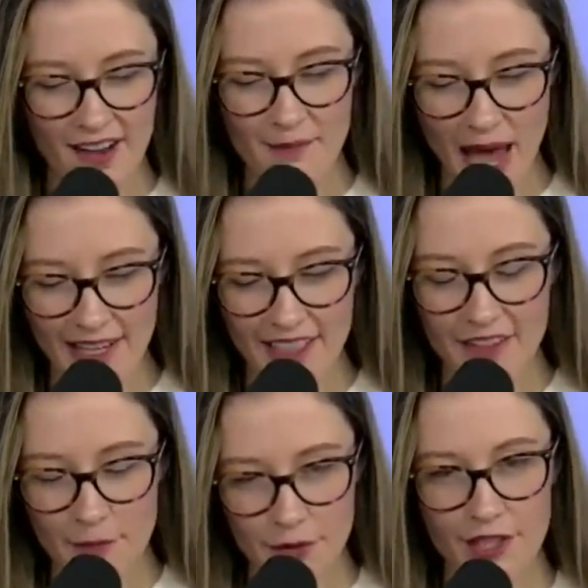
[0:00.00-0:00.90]
back
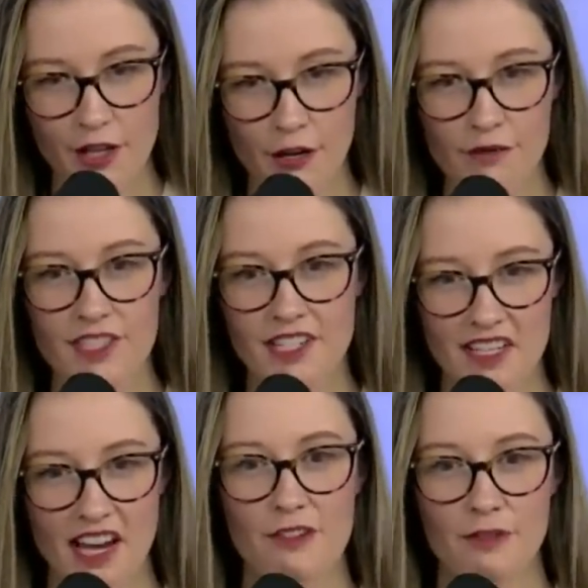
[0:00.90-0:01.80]
in the pre-covid
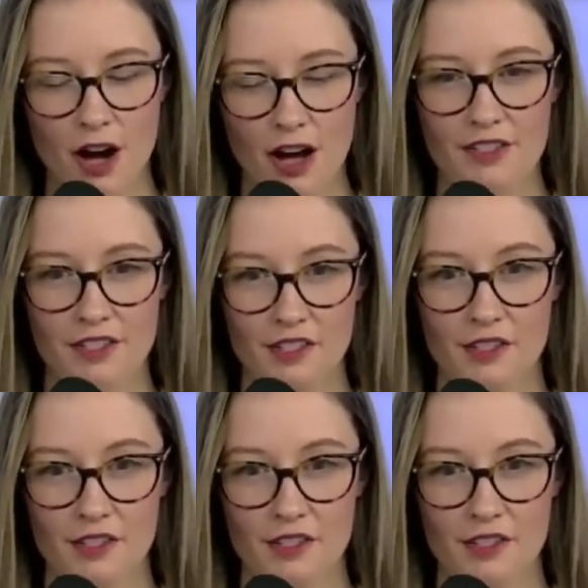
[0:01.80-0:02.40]
days i've gone to